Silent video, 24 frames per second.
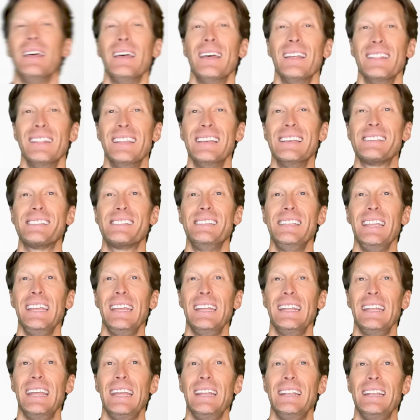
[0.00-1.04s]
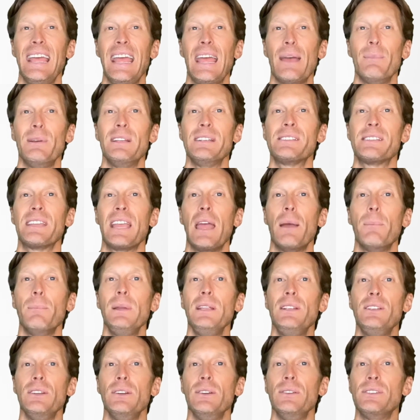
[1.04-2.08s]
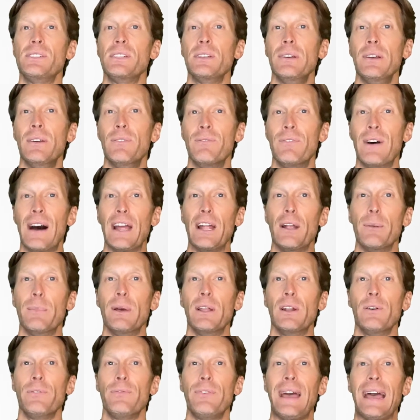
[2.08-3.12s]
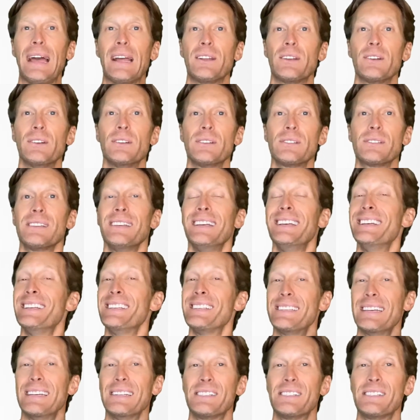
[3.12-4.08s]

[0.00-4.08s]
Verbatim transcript: This DNA damage can be due to environmental factors such